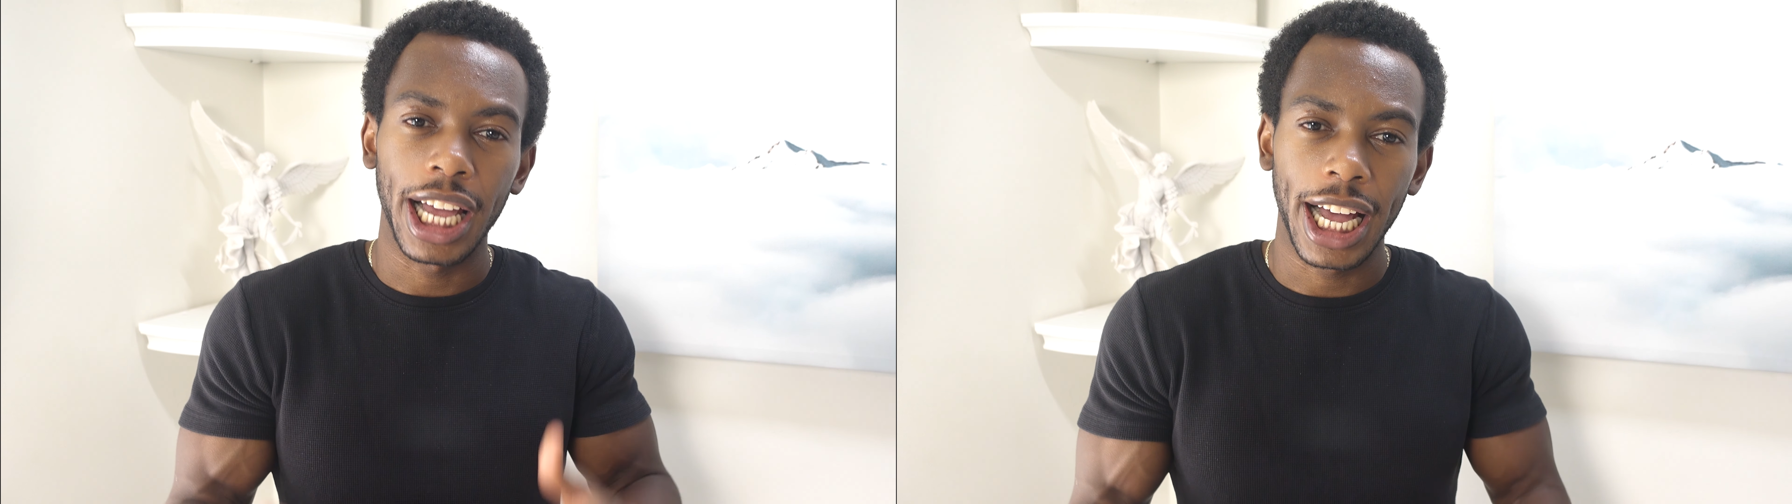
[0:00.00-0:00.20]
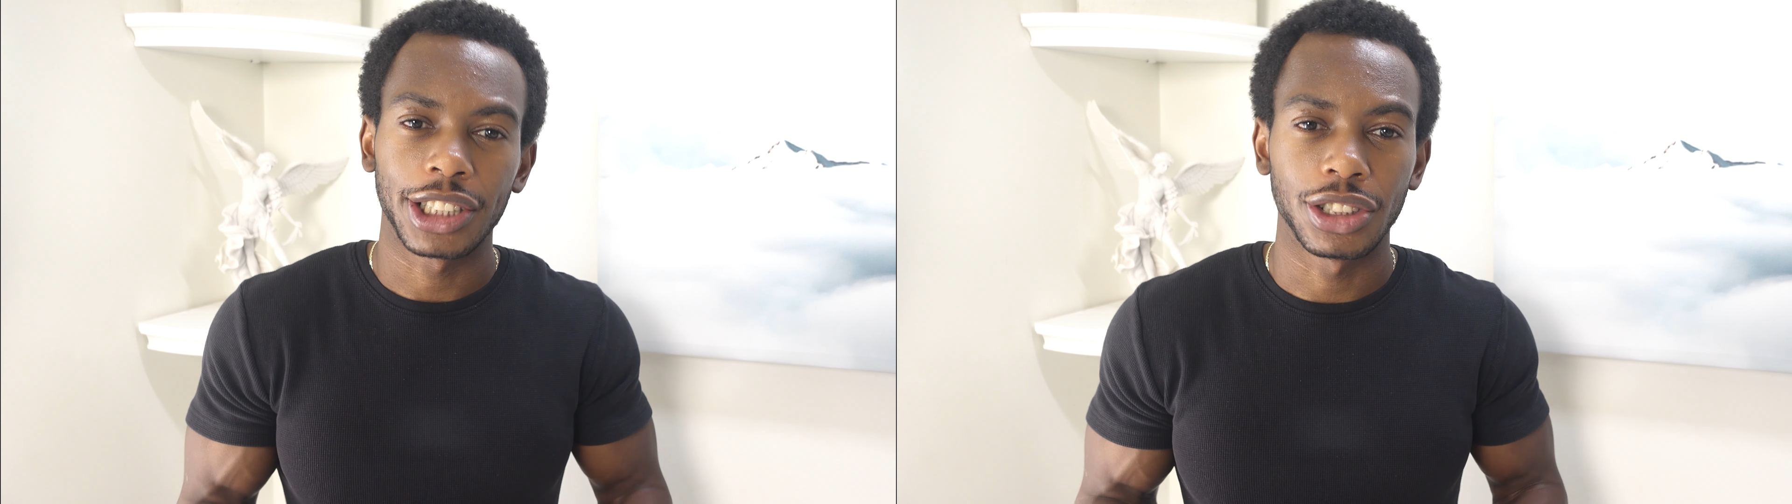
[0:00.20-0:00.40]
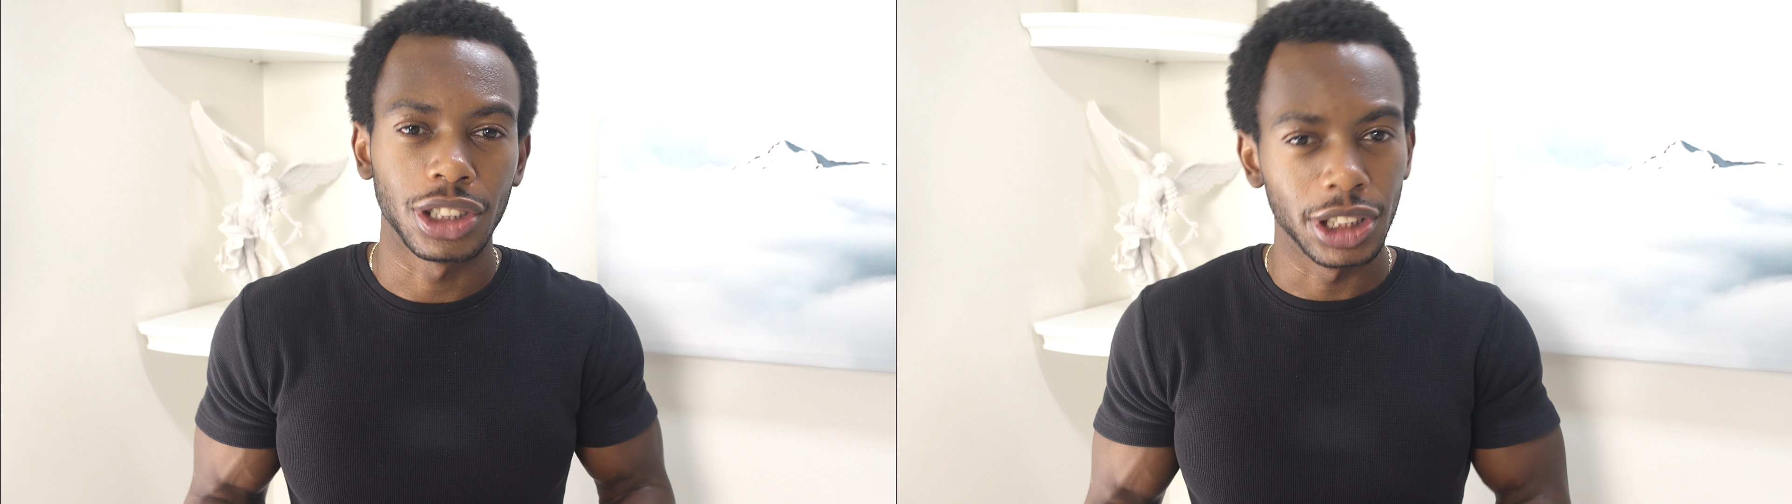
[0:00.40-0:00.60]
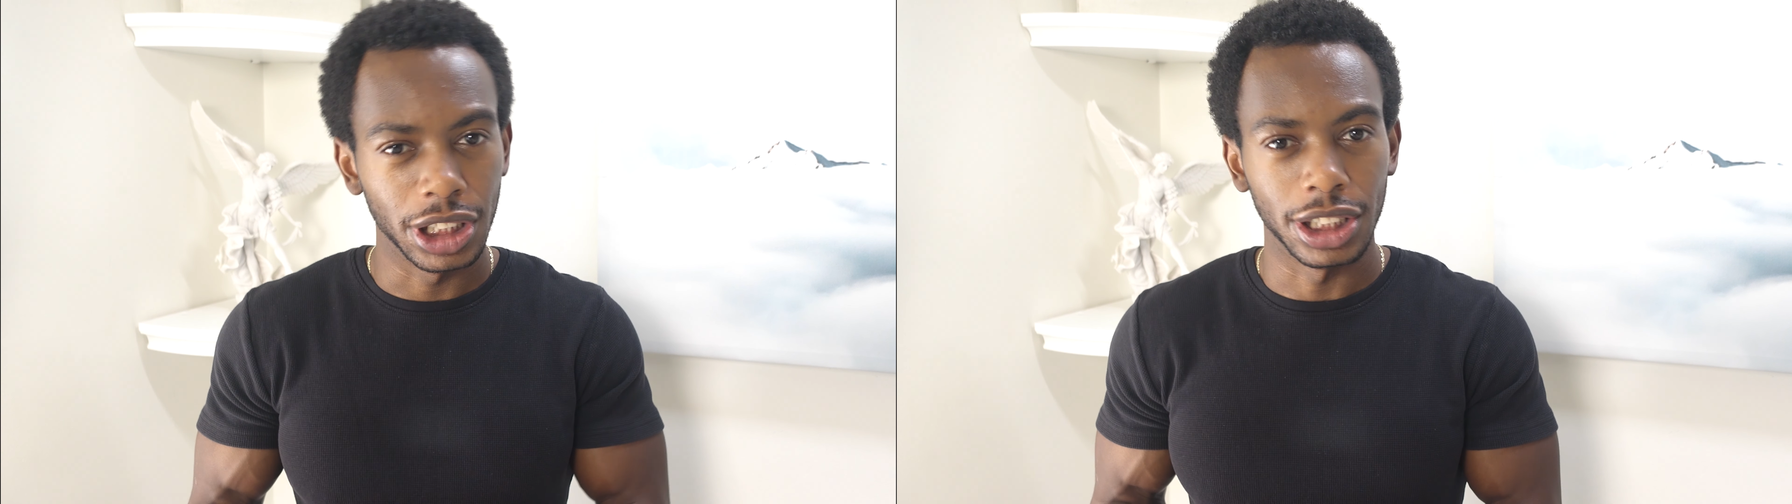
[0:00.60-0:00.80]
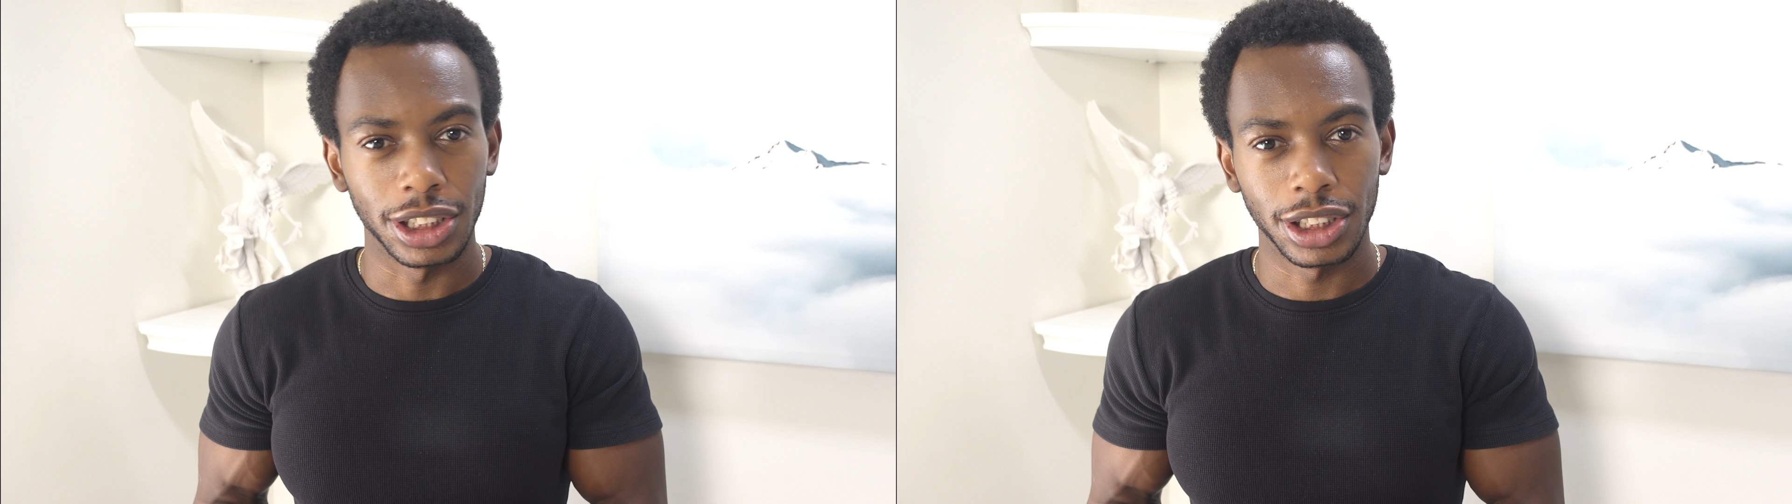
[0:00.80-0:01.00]
actually
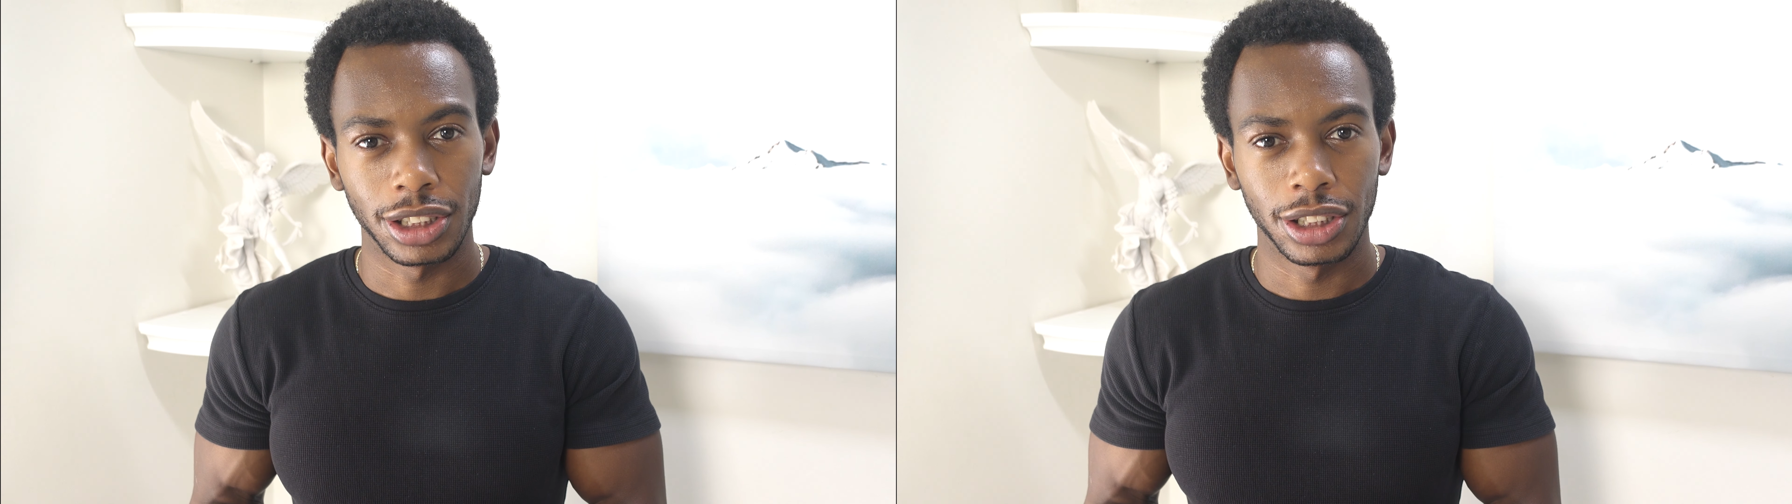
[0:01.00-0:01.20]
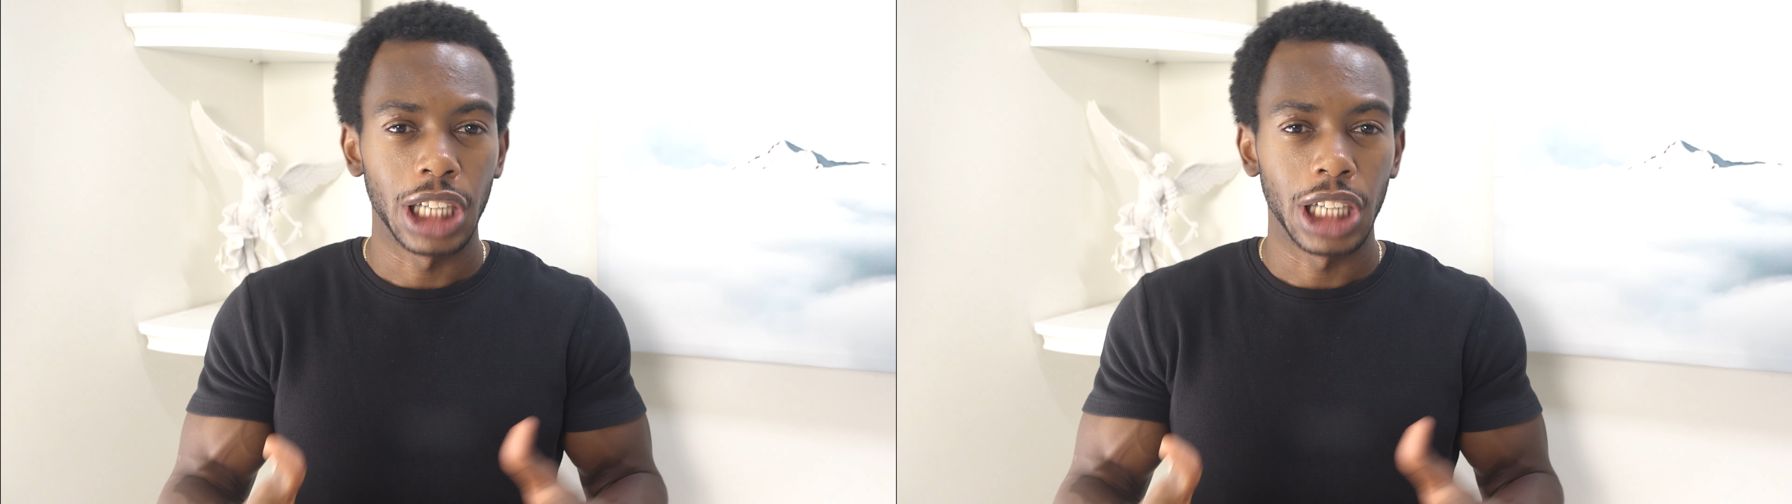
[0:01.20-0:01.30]
needs.